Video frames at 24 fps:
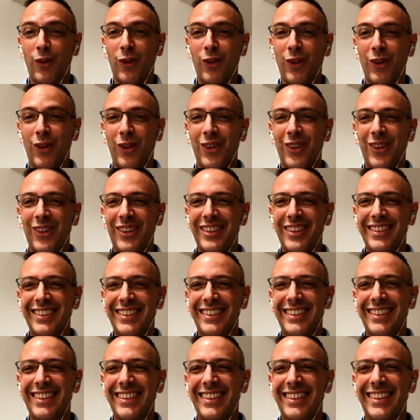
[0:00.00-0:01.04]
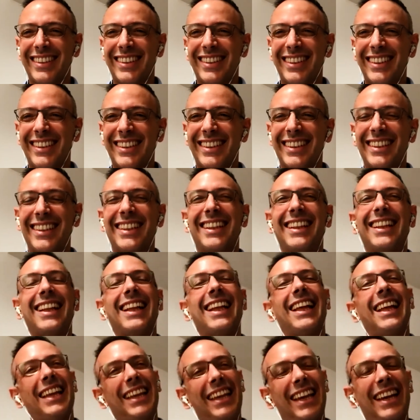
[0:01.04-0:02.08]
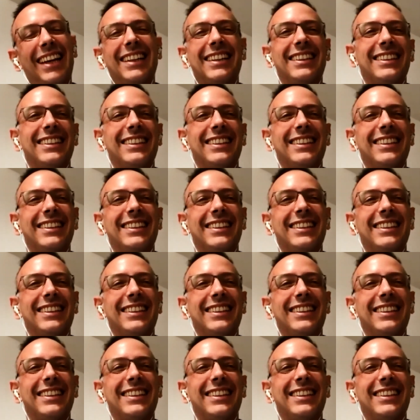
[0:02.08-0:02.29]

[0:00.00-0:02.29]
What did you do? Yeah. How